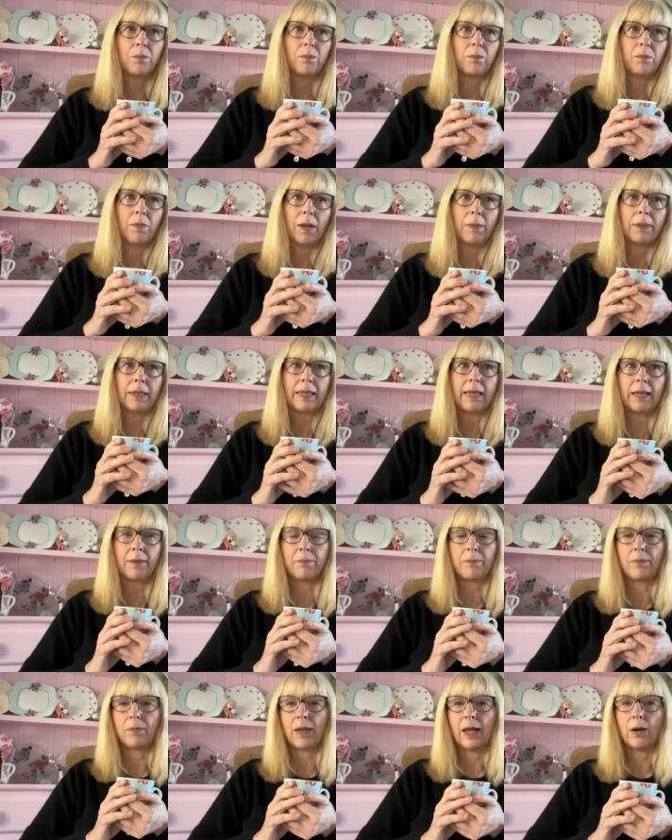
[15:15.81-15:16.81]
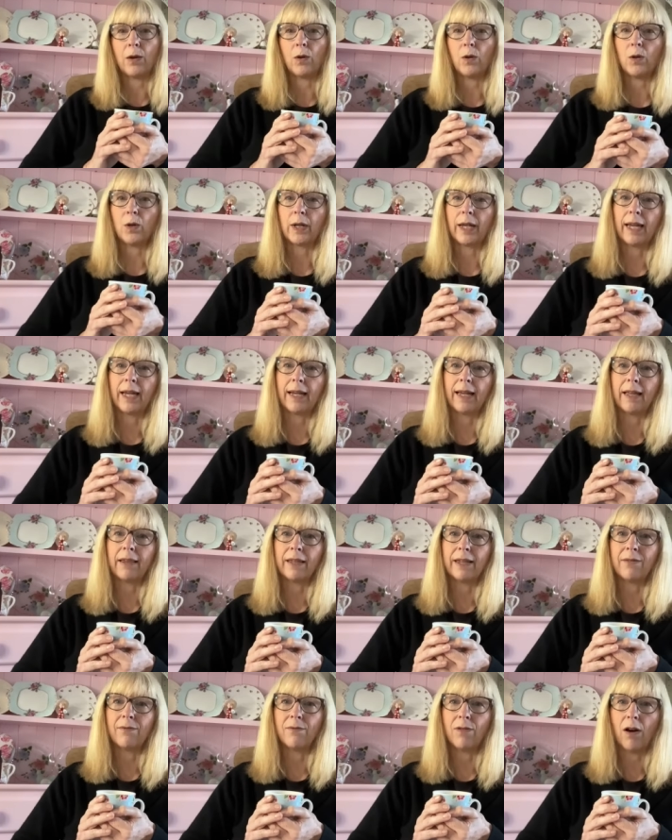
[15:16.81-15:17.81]
maybe they're not looking at
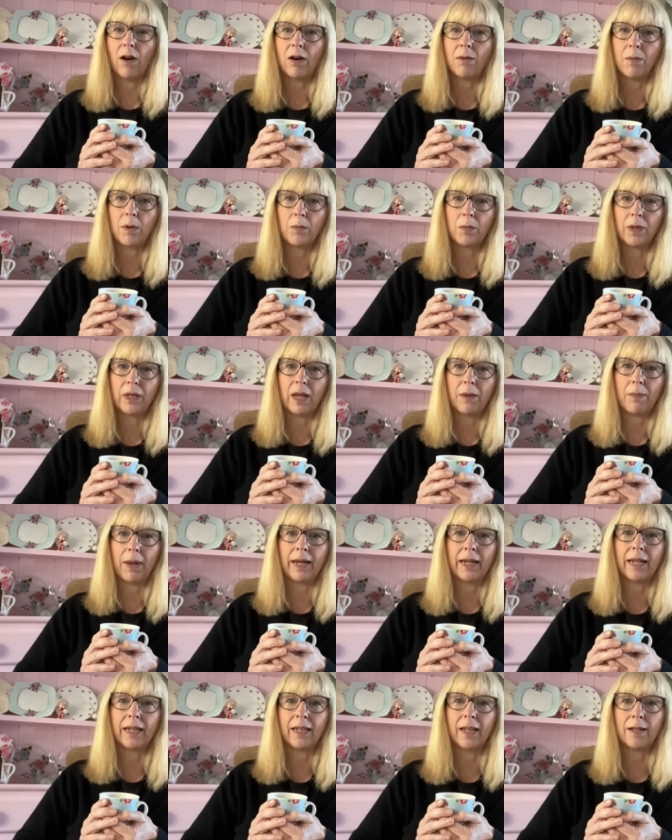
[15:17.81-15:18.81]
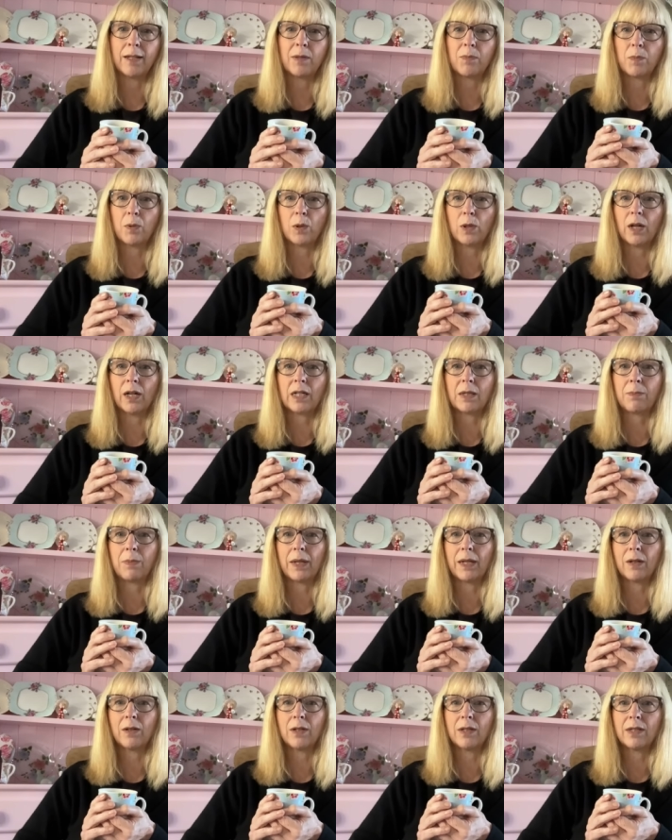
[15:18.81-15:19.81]
the environment when they're making those products
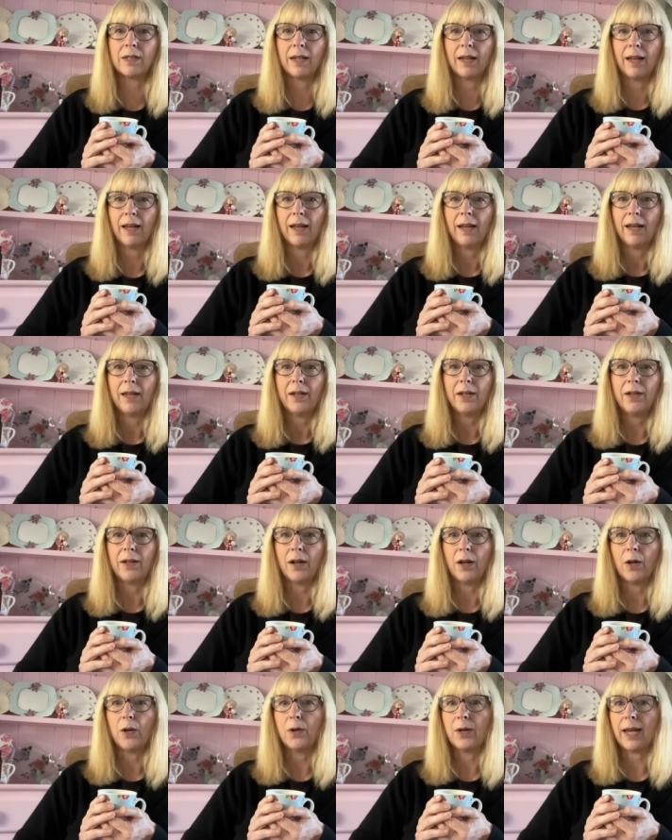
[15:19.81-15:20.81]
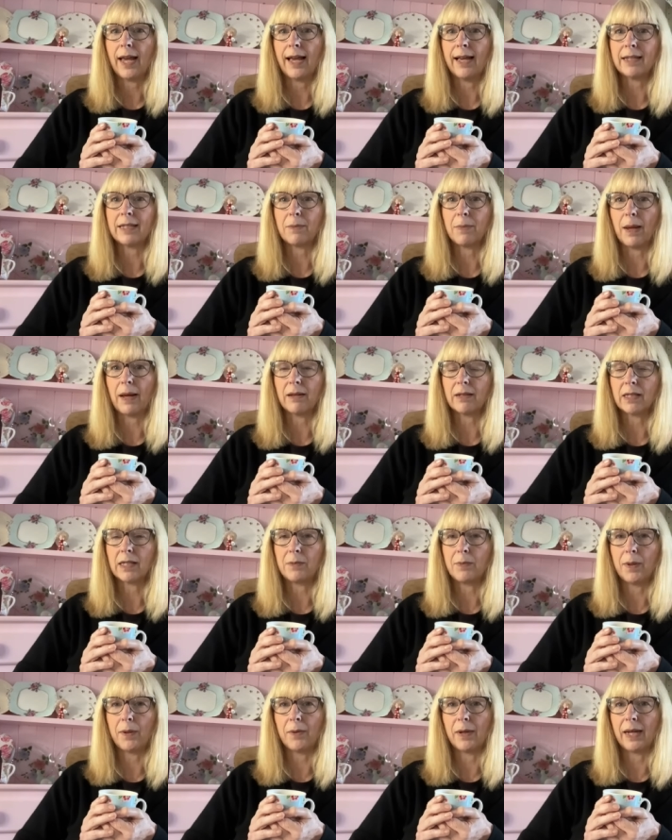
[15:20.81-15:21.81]
because, you know, who cares about
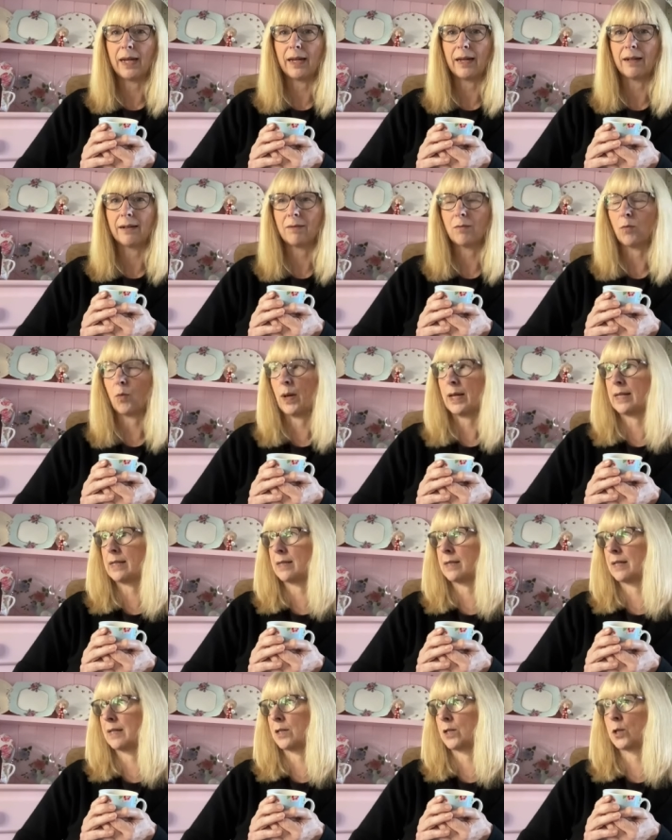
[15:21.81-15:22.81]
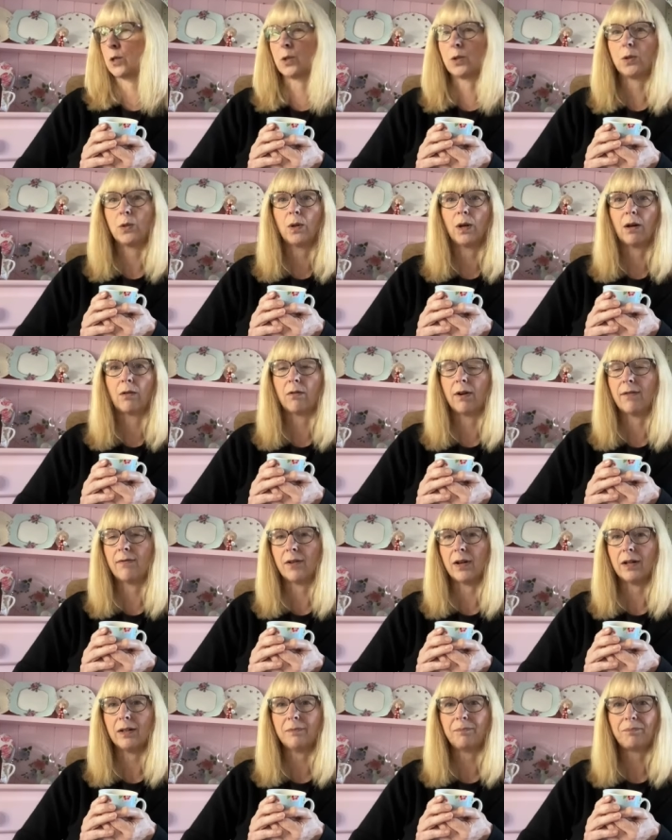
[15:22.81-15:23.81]
spewing waste into a
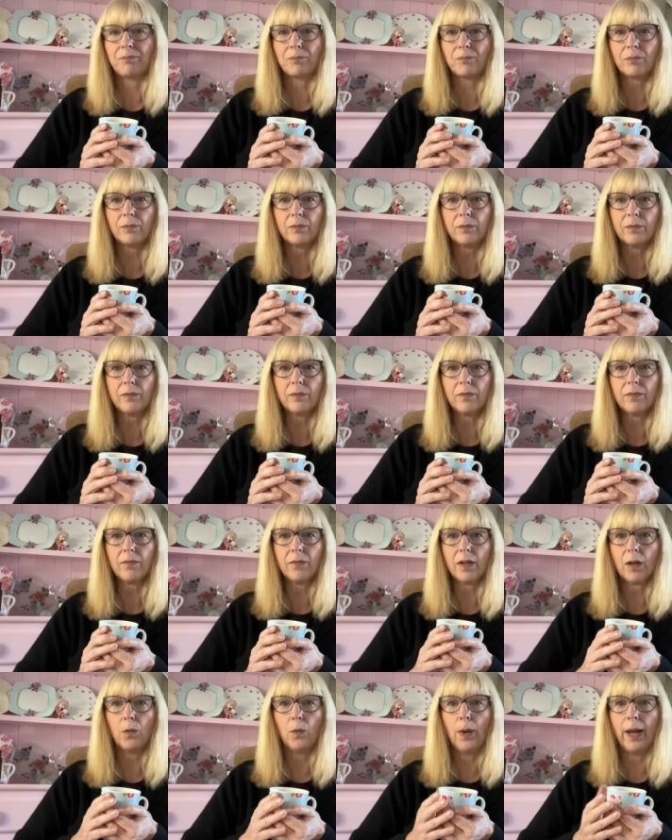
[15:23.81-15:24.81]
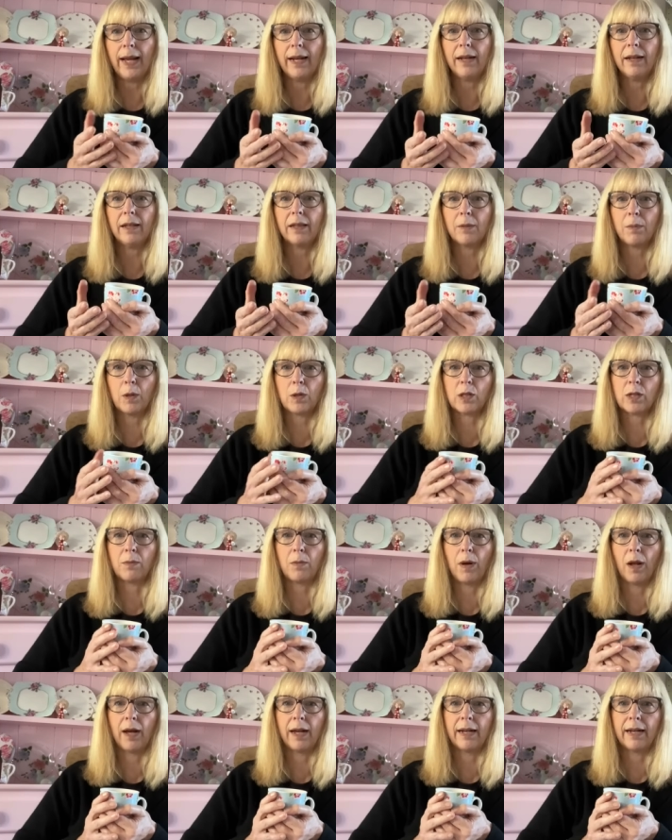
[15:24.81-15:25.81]
river when the bottom
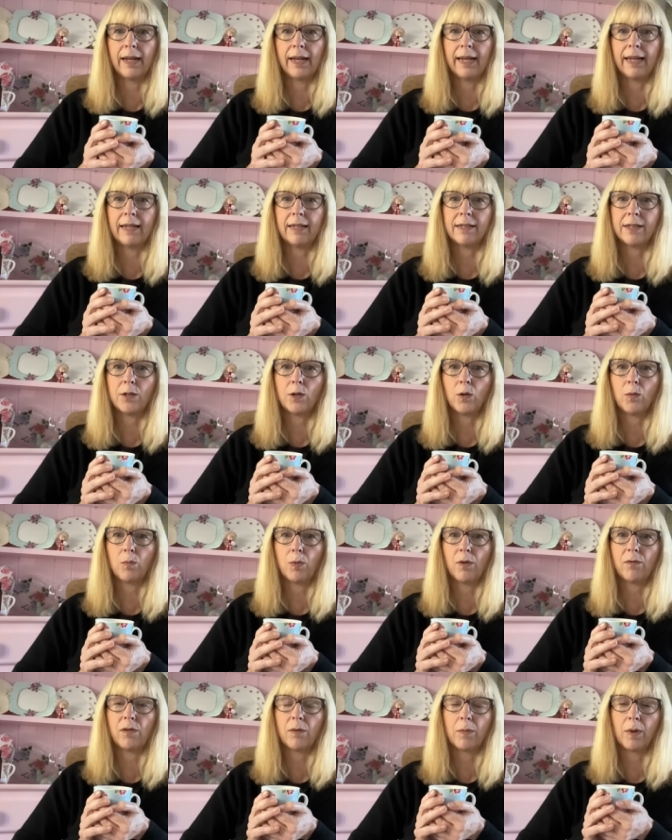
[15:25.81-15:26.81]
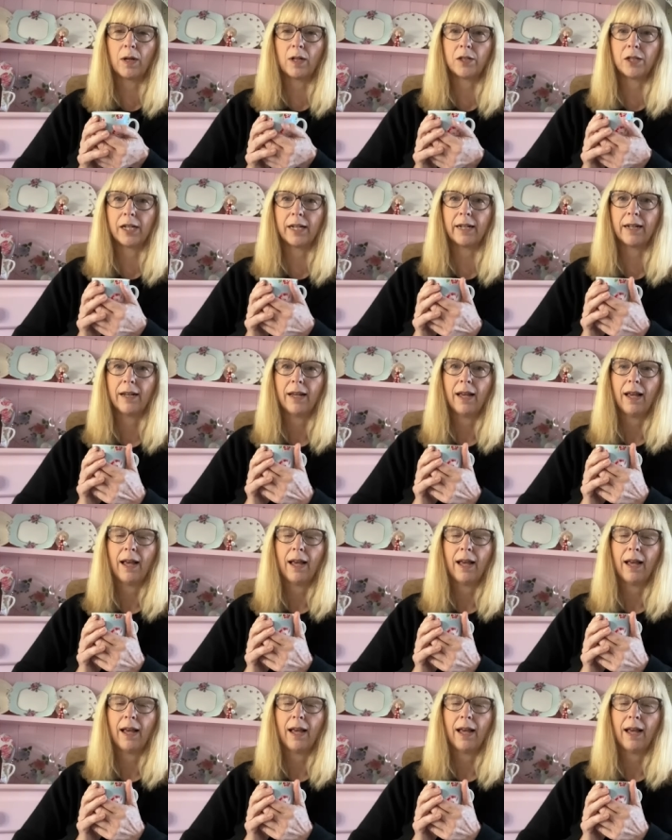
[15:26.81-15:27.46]
line is your profit margin